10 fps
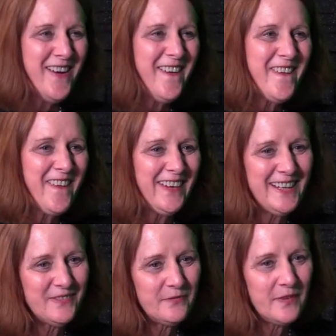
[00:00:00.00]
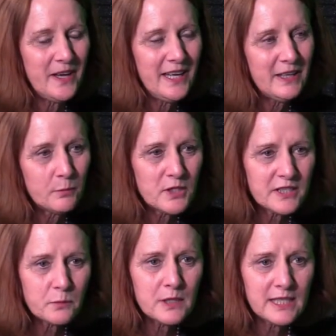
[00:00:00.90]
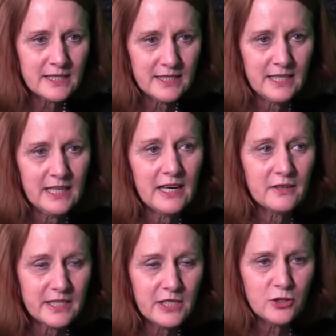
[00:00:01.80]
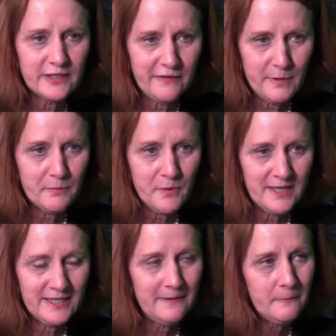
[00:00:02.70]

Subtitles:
or if we're just really intent, and our teachers have been present.